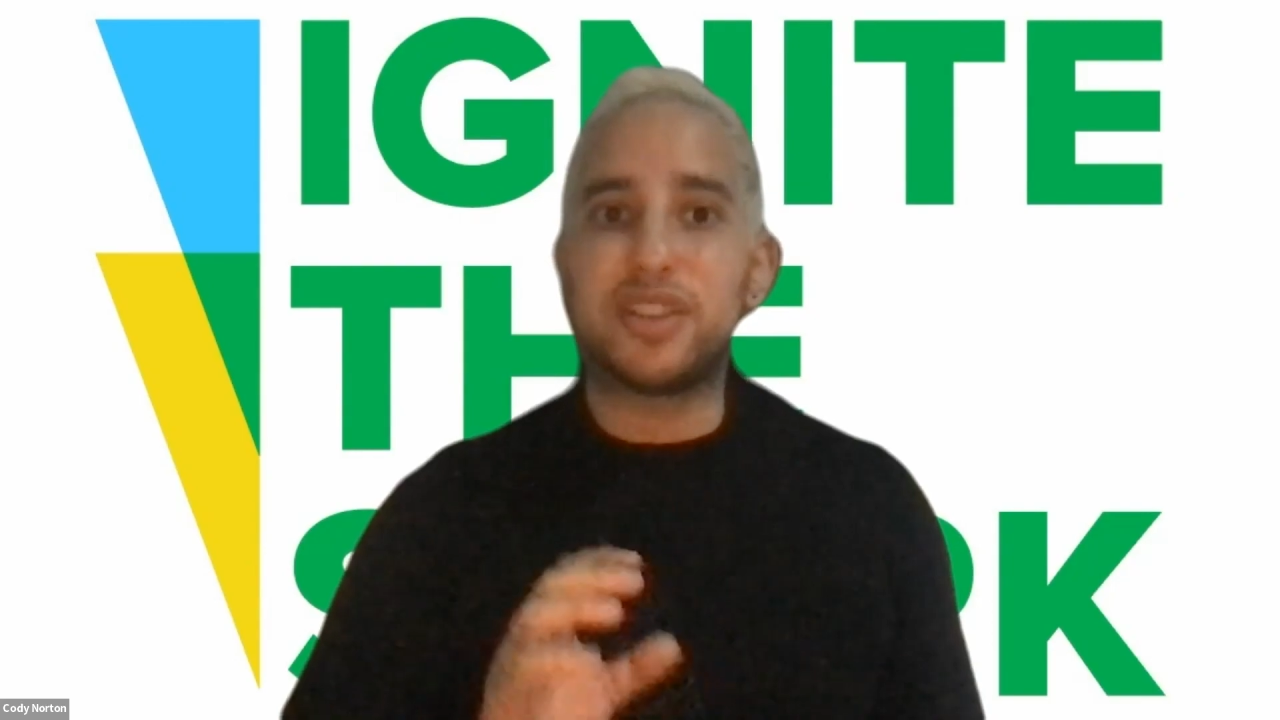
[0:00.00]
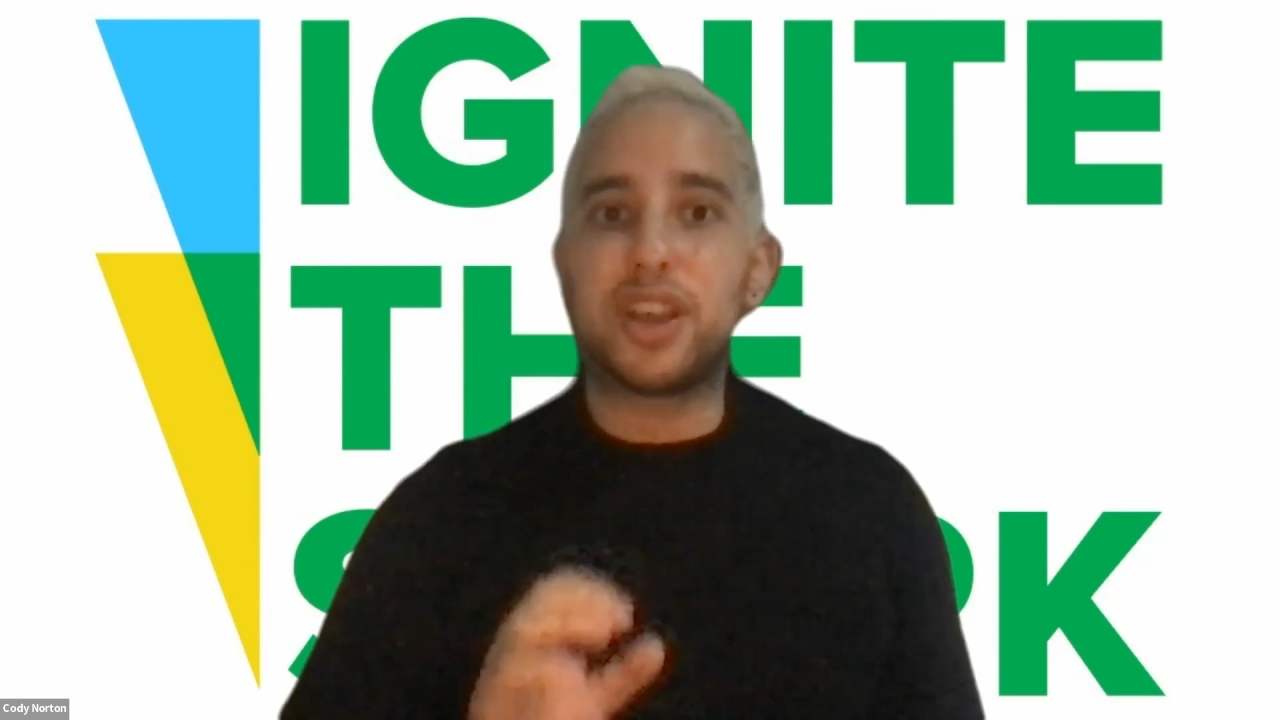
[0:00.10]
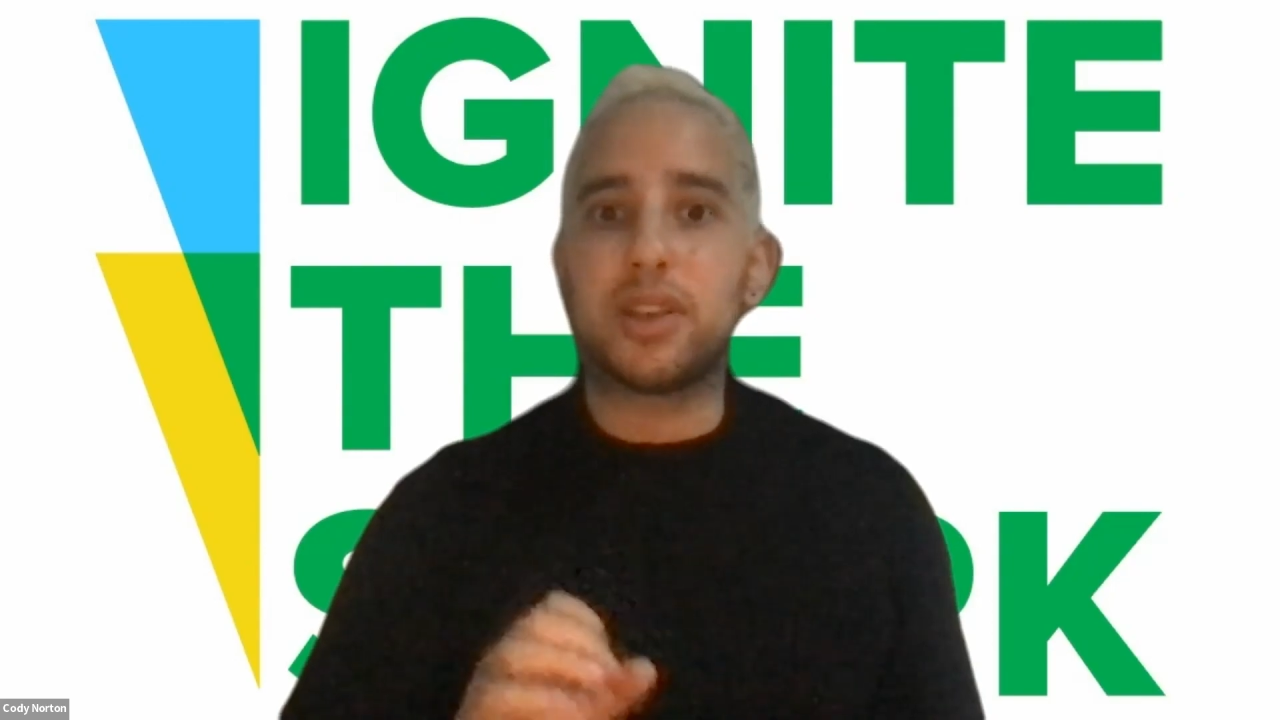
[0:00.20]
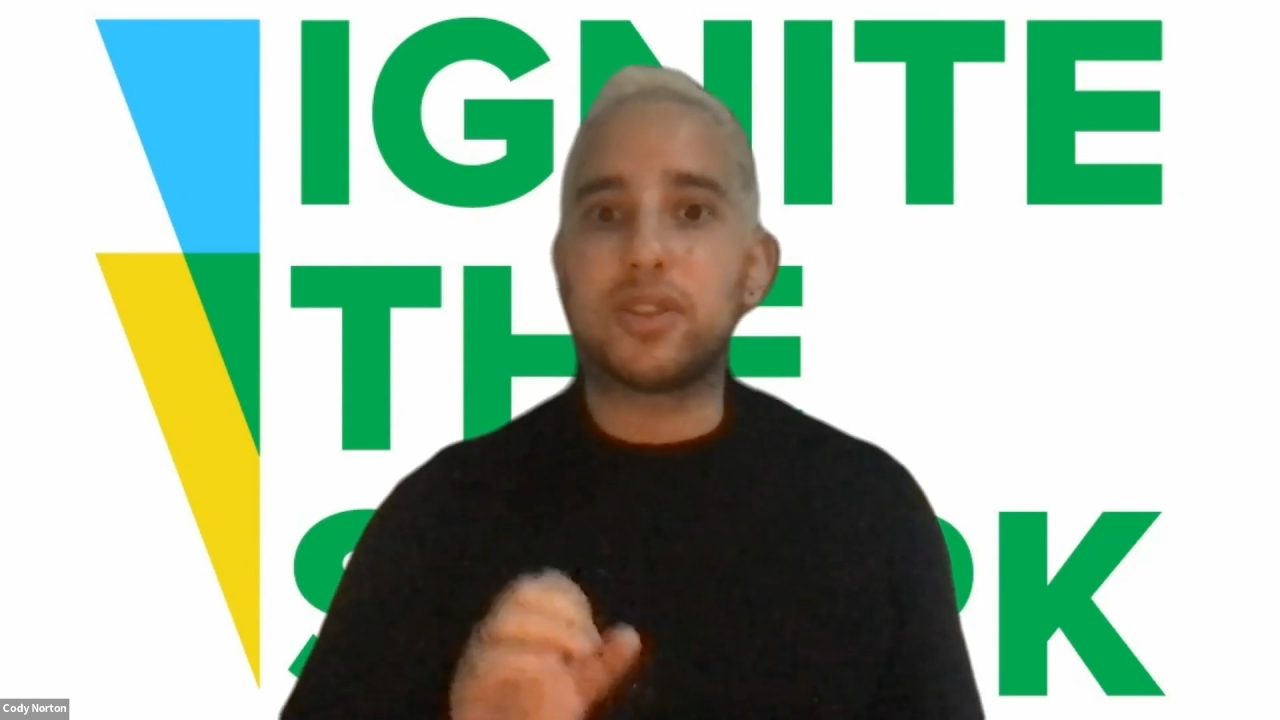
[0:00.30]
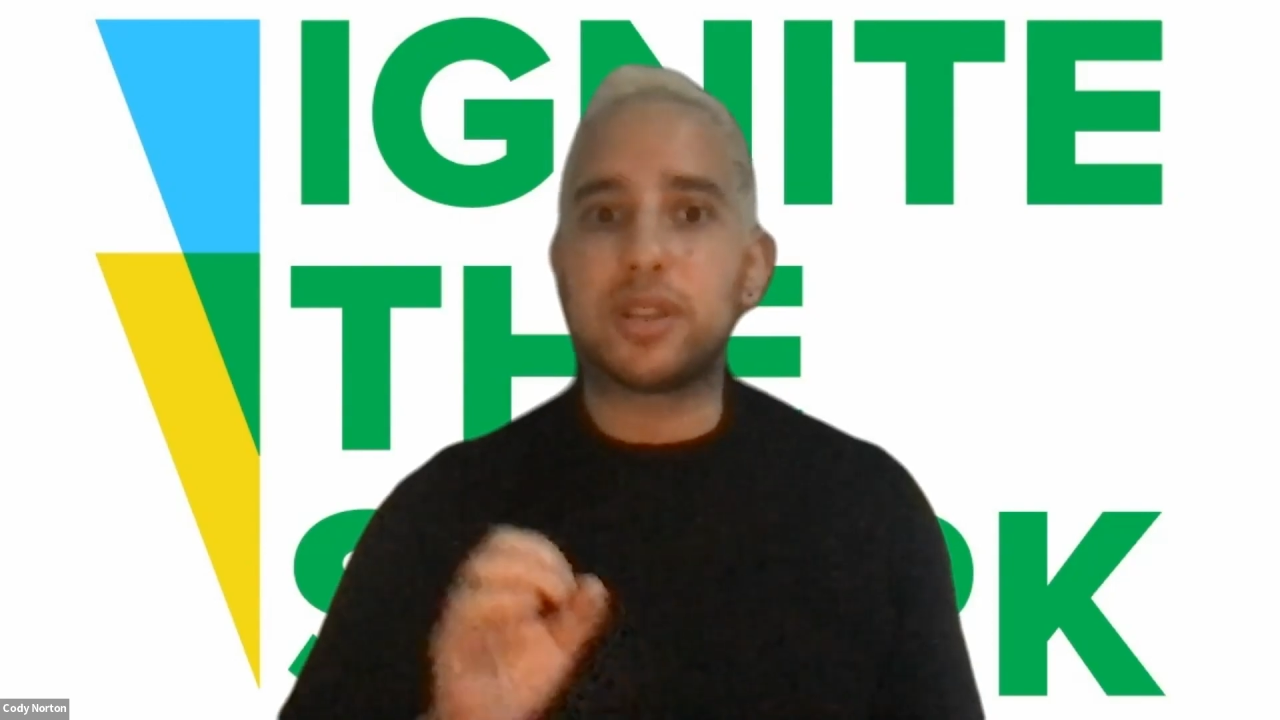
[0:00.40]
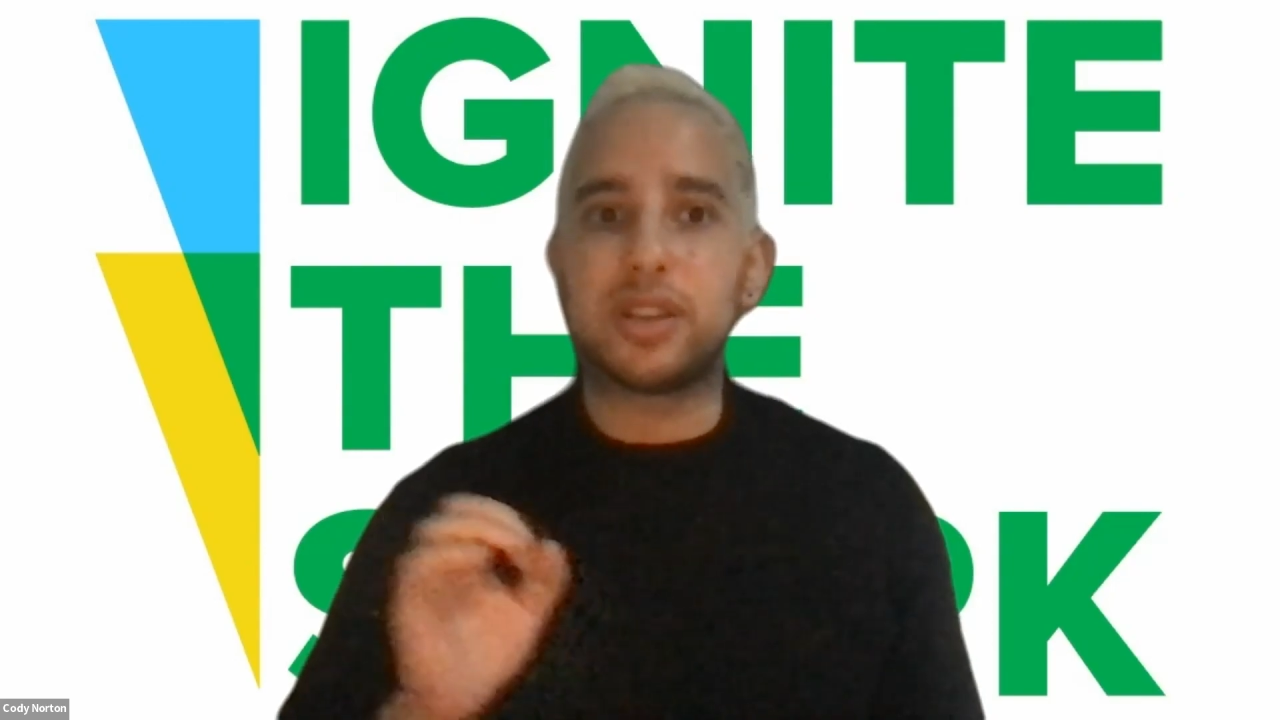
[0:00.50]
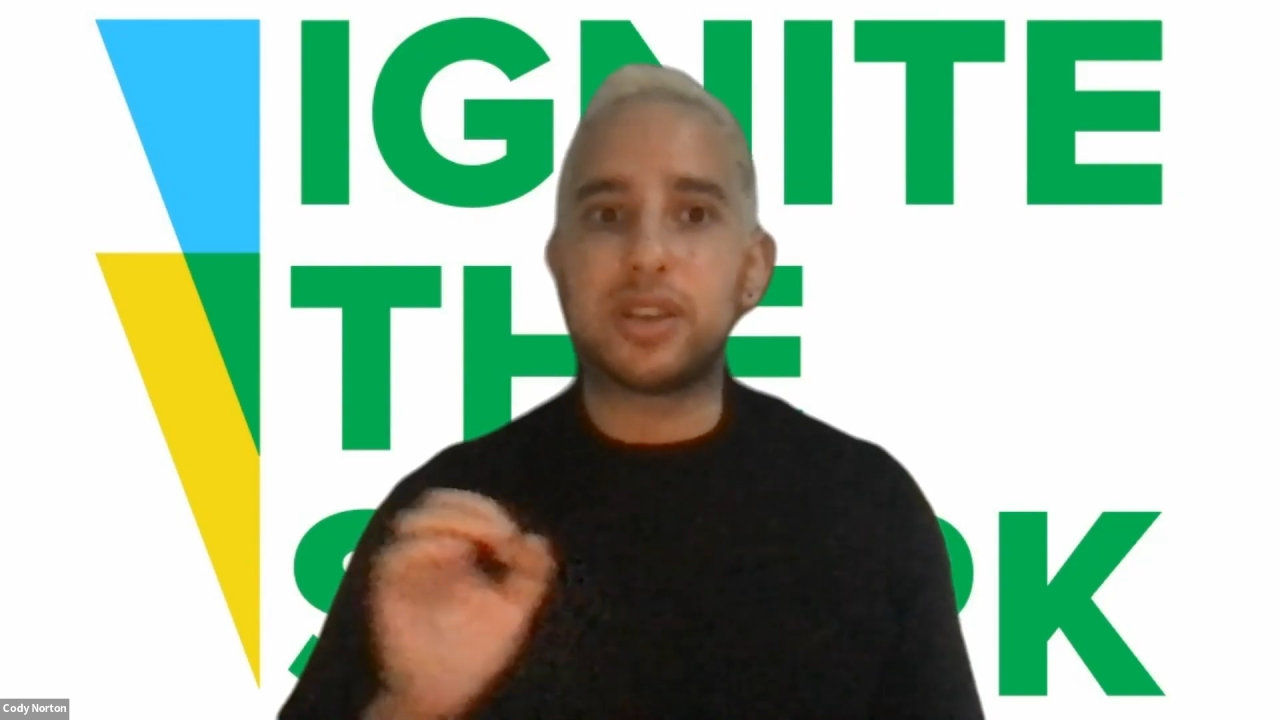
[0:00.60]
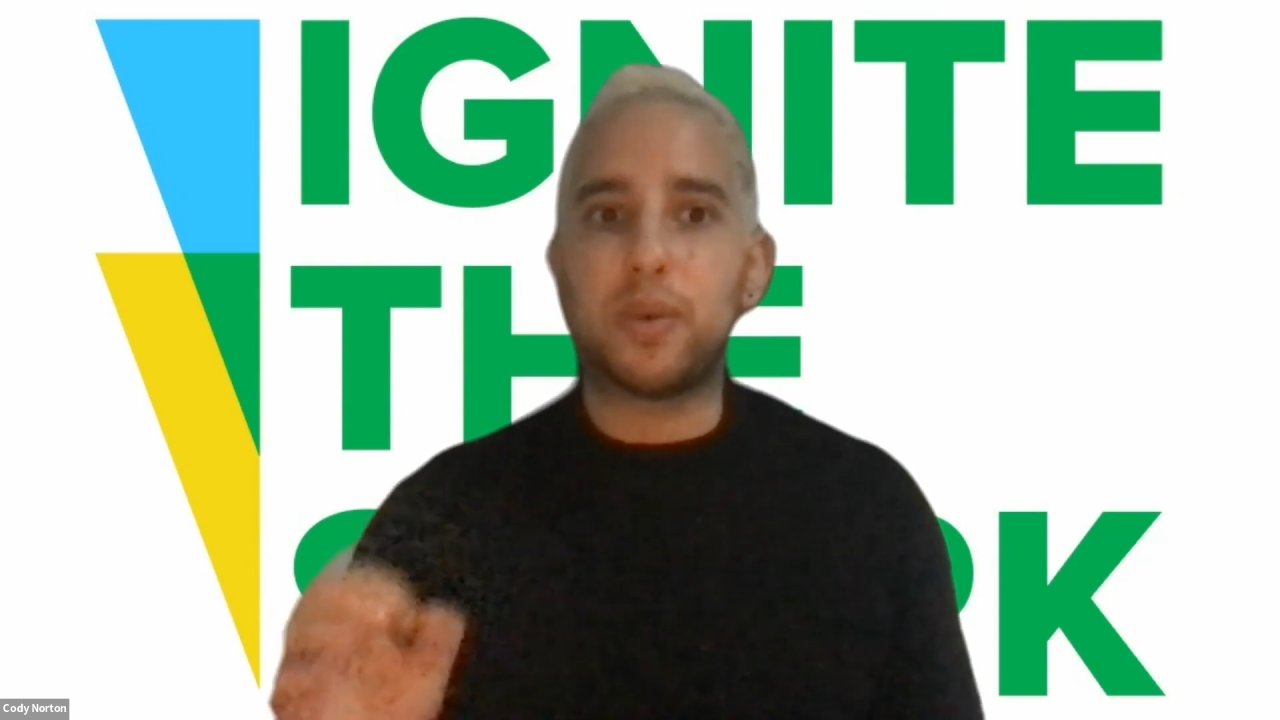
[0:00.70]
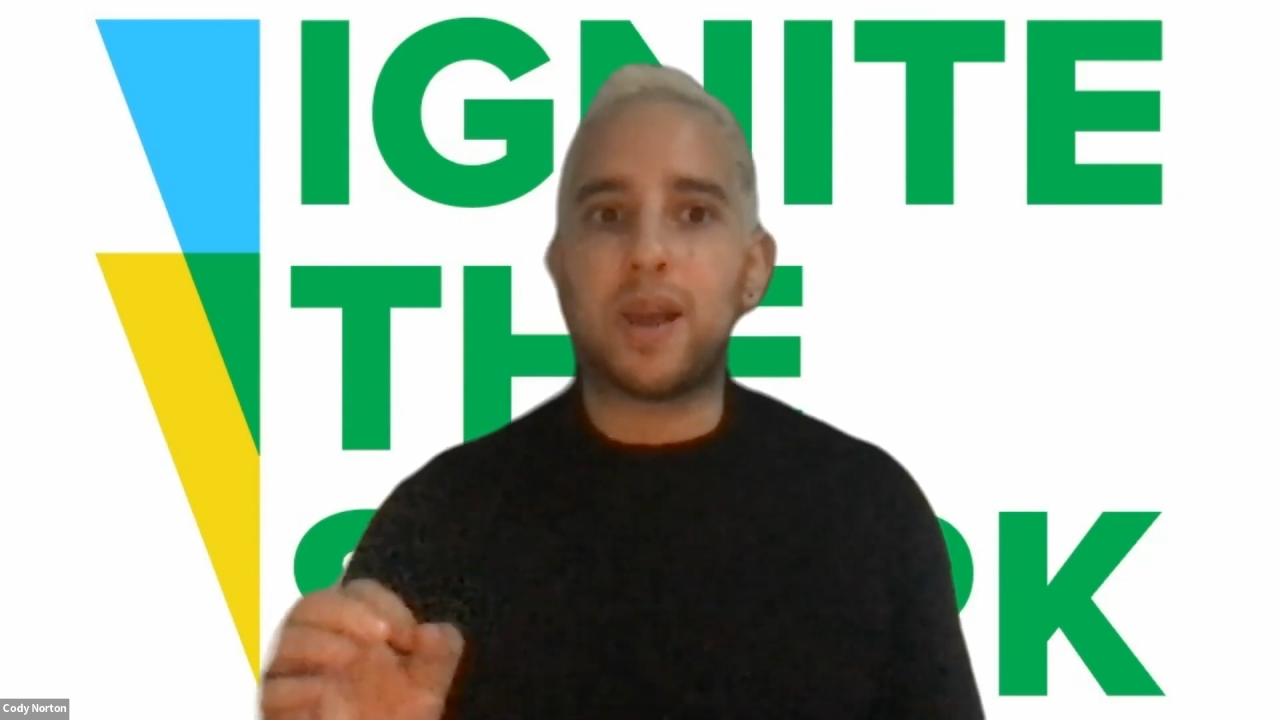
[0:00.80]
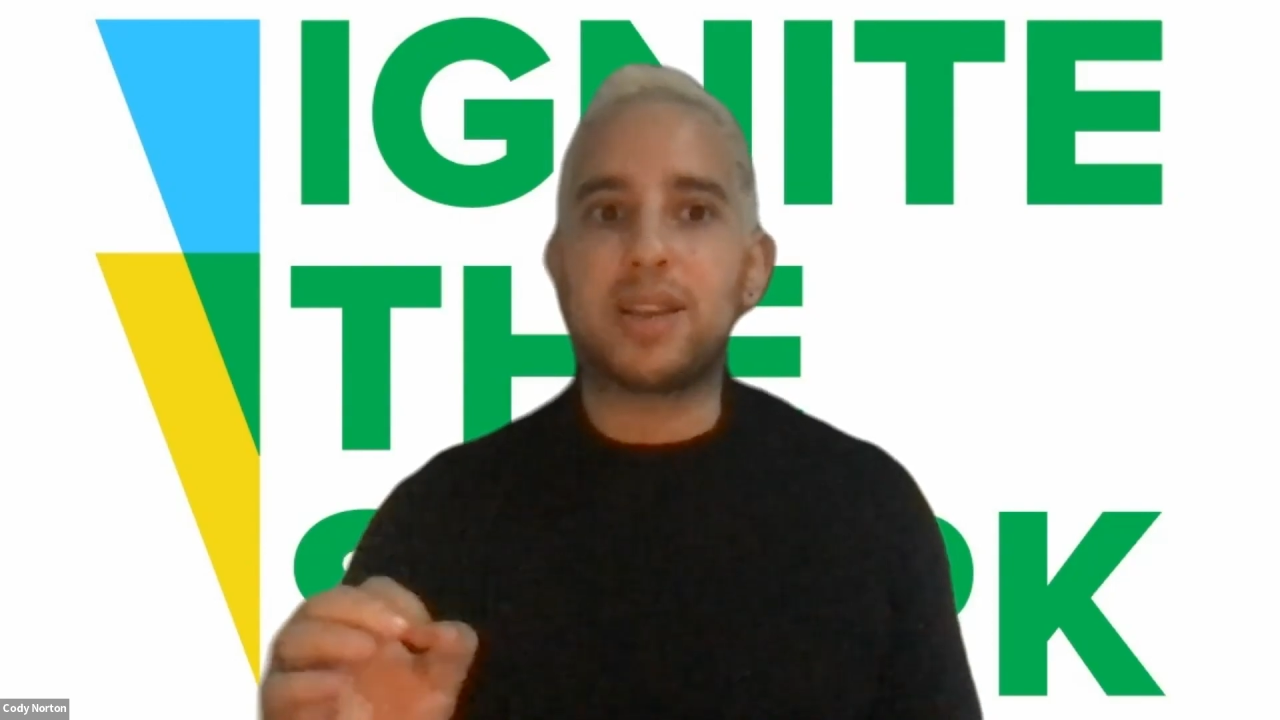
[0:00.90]
changed in the
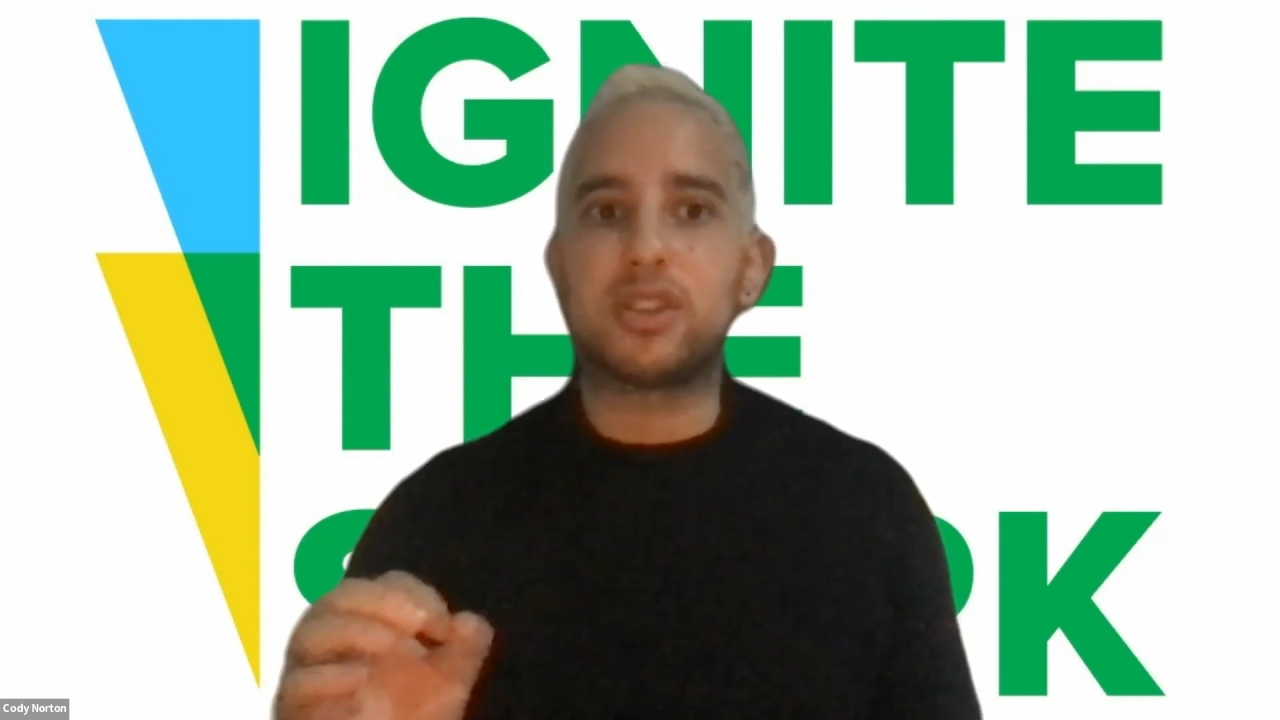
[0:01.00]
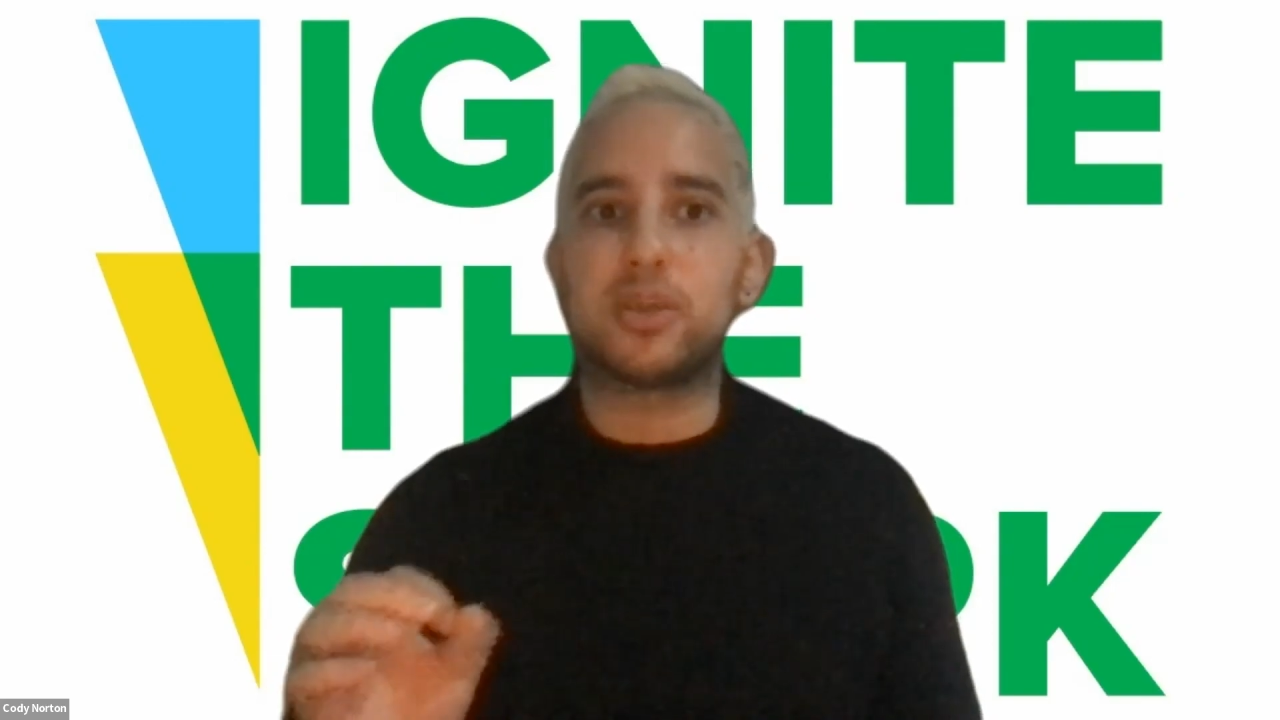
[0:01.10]
US.